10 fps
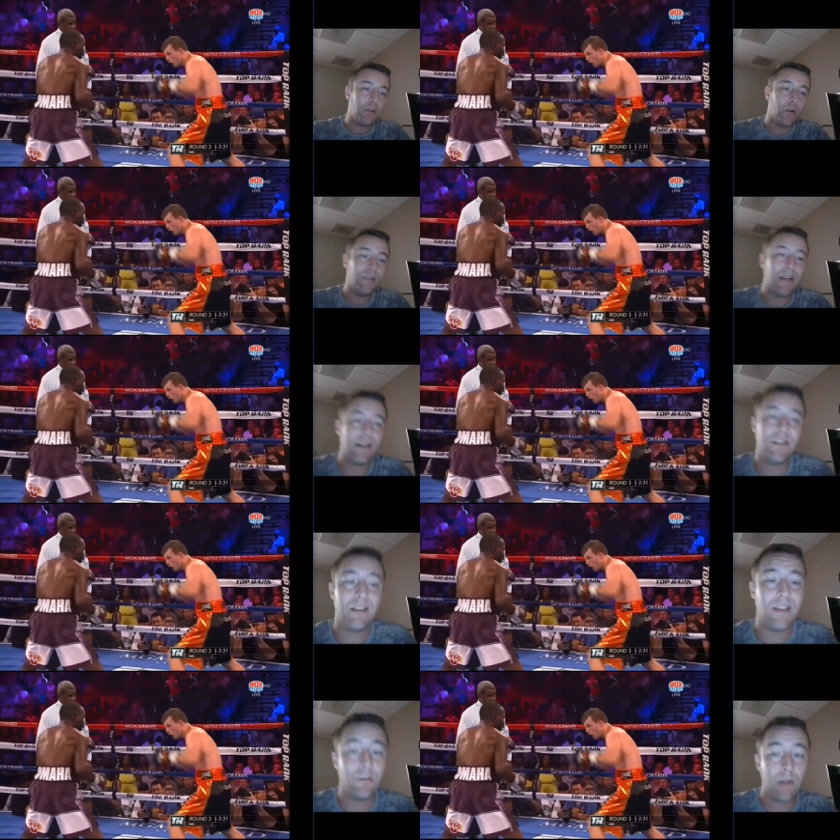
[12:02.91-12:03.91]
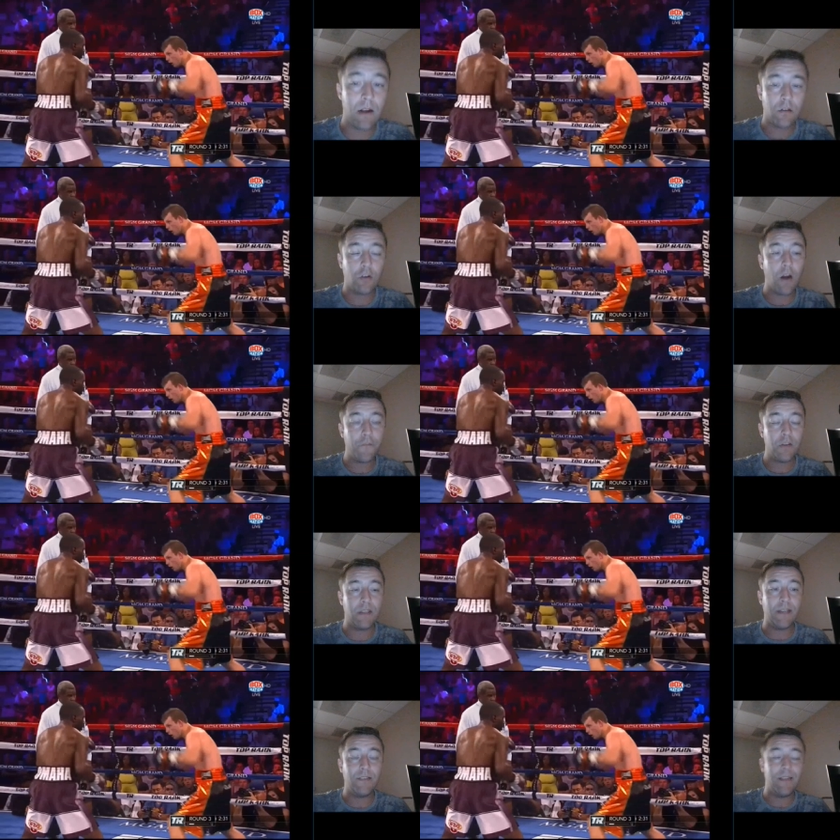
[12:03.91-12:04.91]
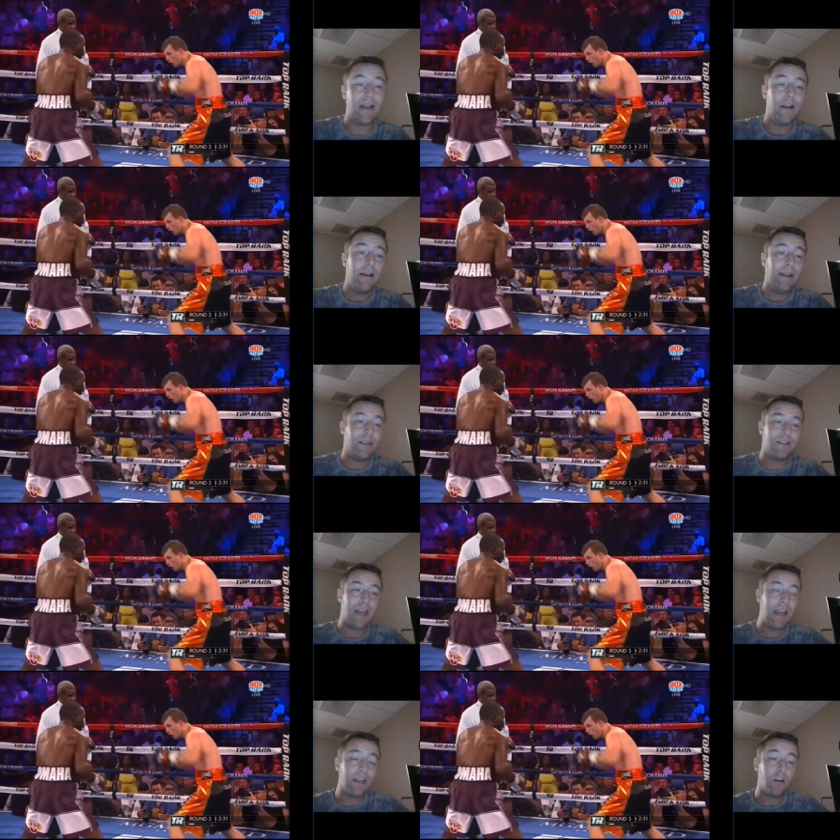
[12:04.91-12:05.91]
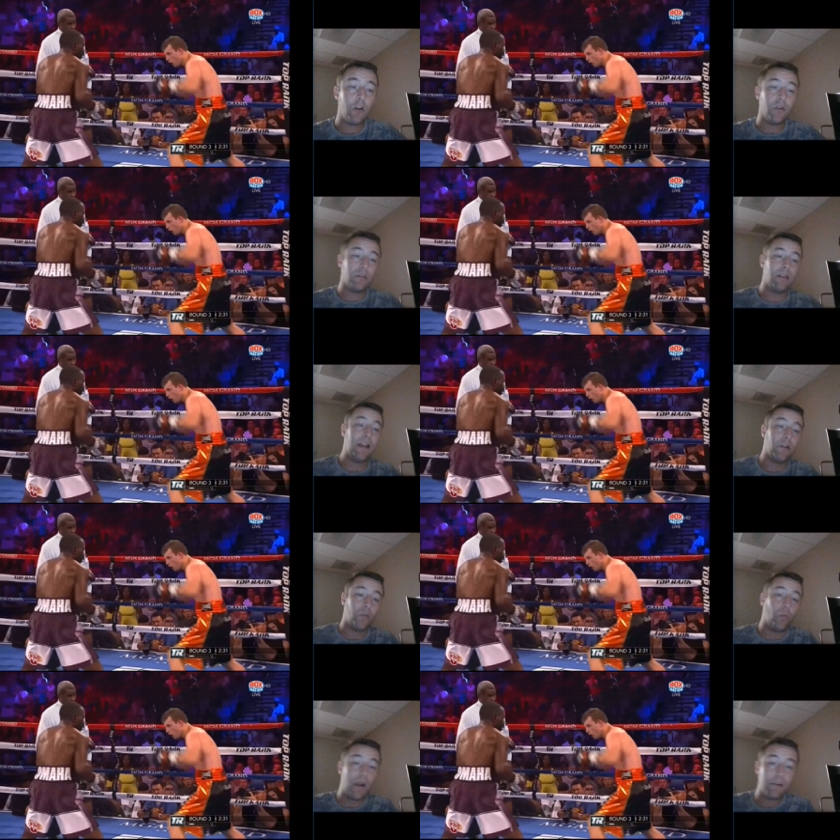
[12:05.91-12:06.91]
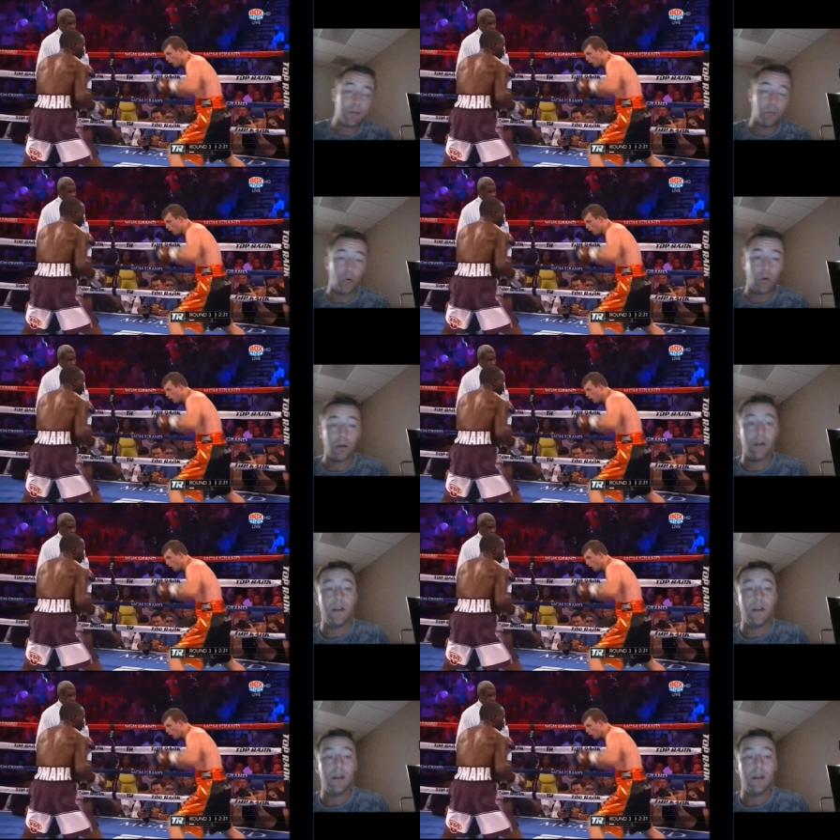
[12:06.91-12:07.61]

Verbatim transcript: thirty seconds into the round, Crawford thinks that he's taken all those layers away from Horn,